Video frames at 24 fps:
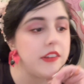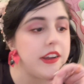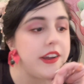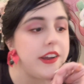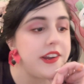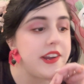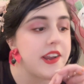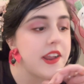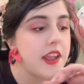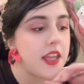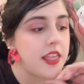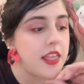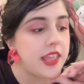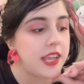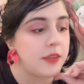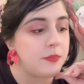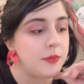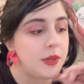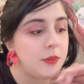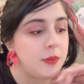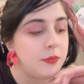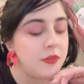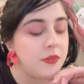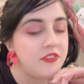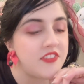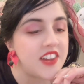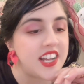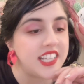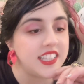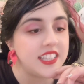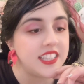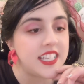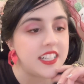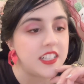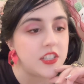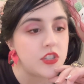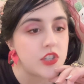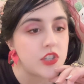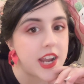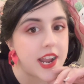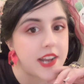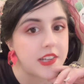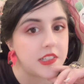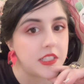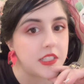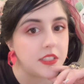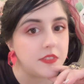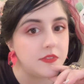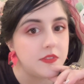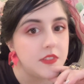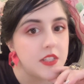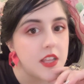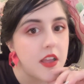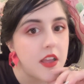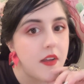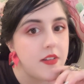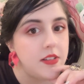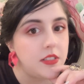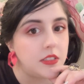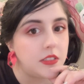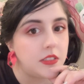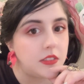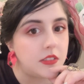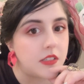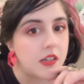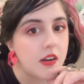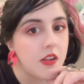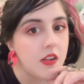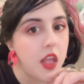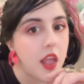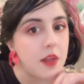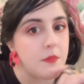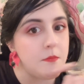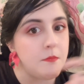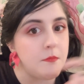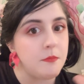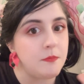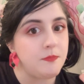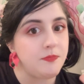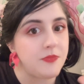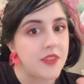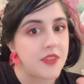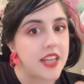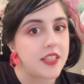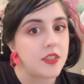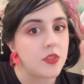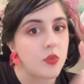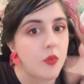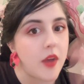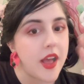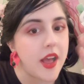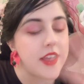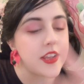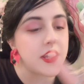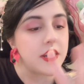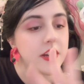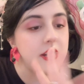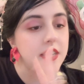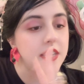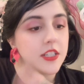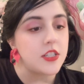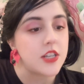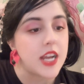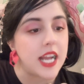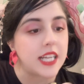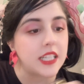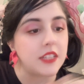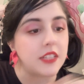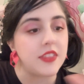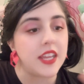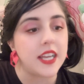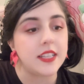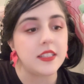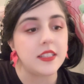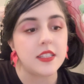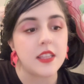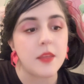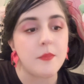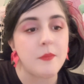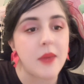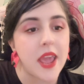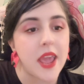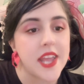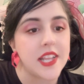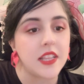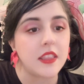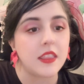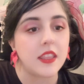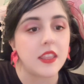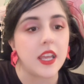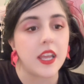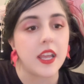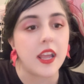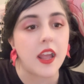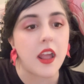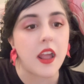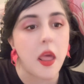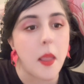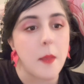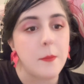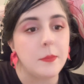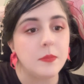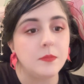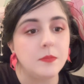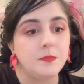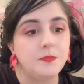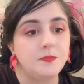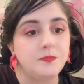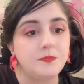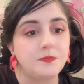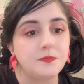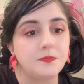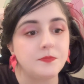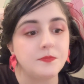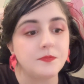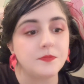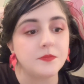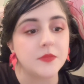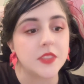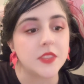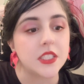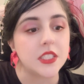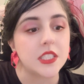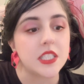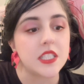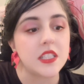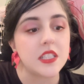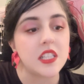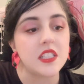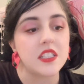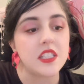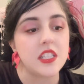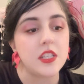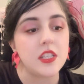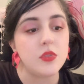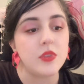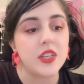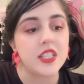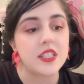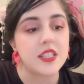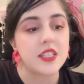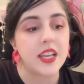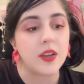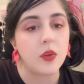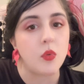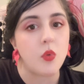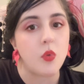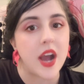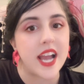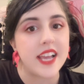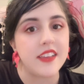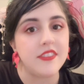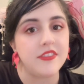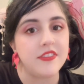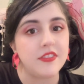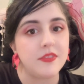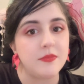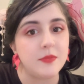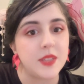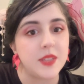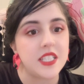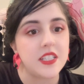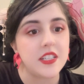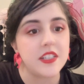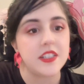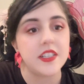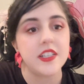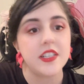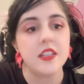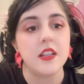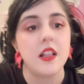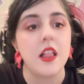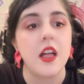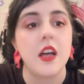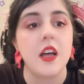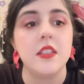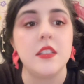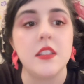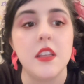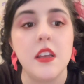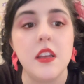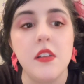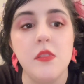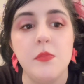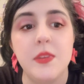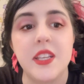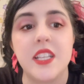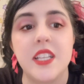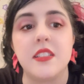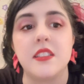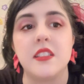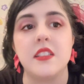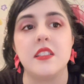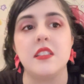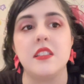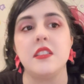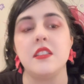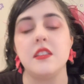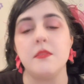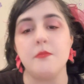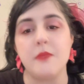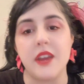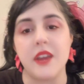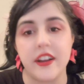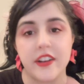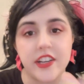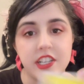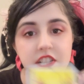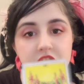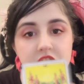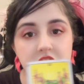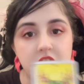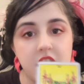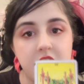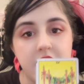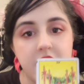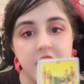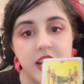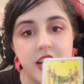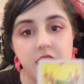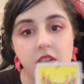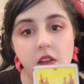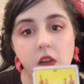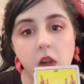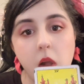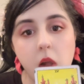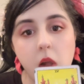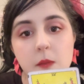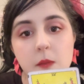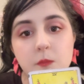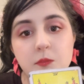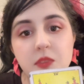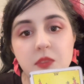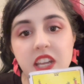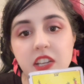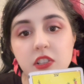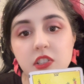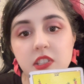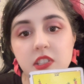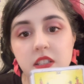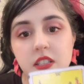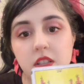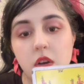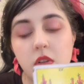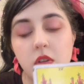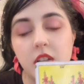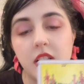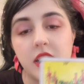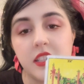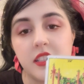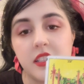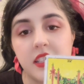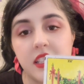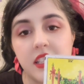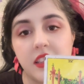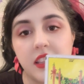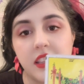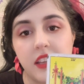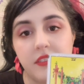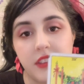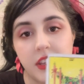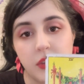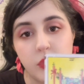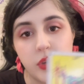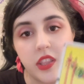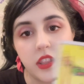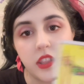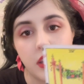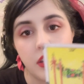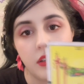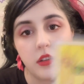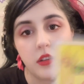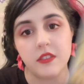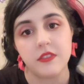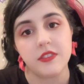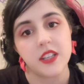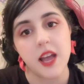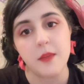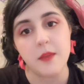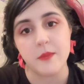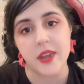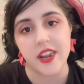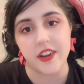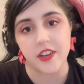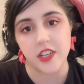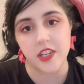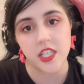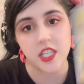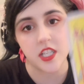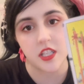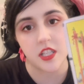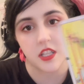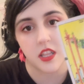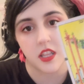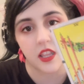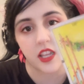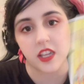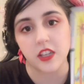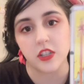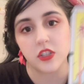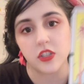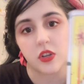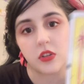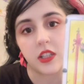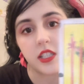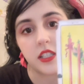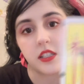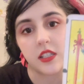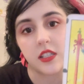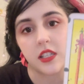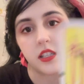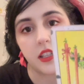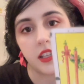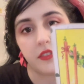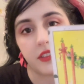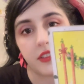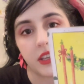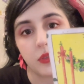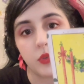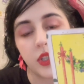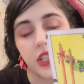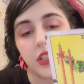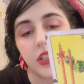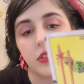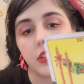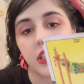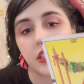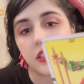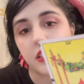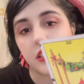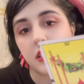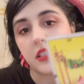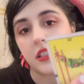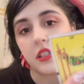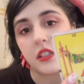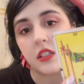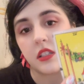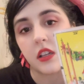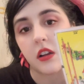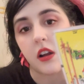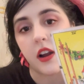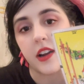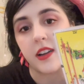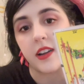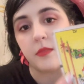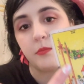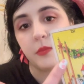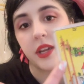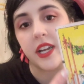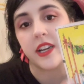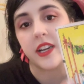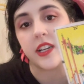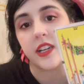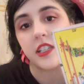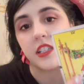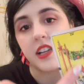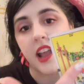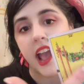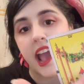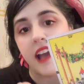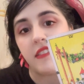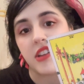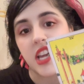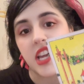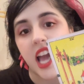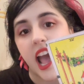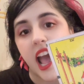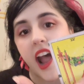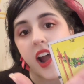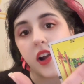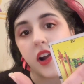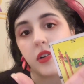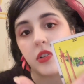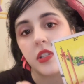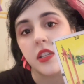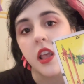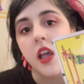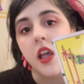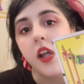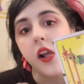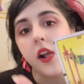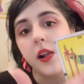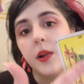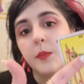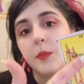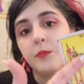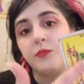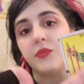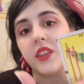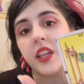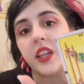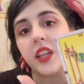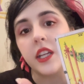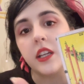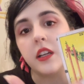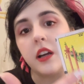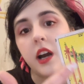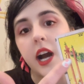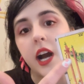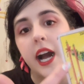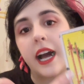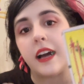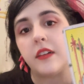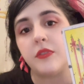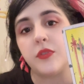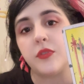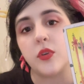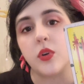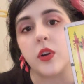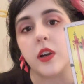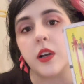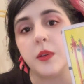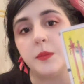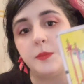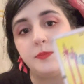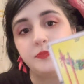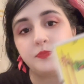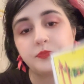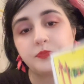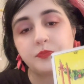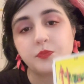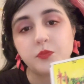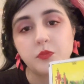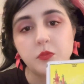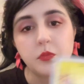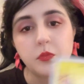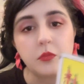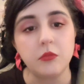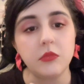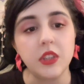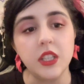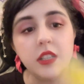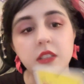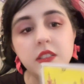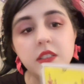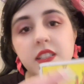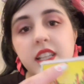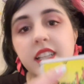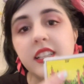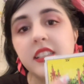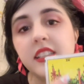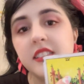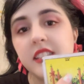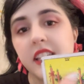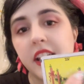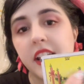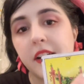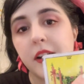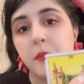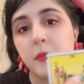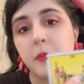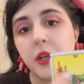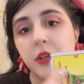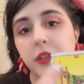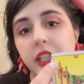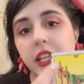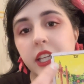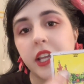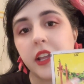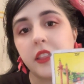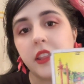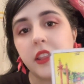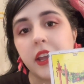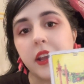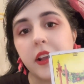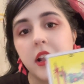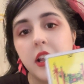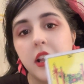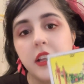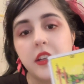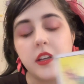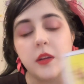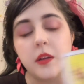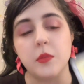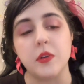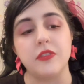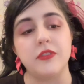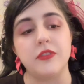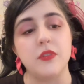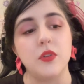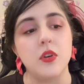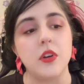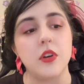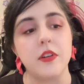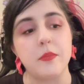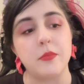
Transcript: very, like, people find that attractive. That's why you're attractive. That's the main thing. Okay, they see you as, like, wife material also, because this is the marriage card. They could totally see living with you. If not marriage, then they could totally see living with you, because this is the card of marriage and having a house. Like, hot four. It's like a ceremony, and, like, number four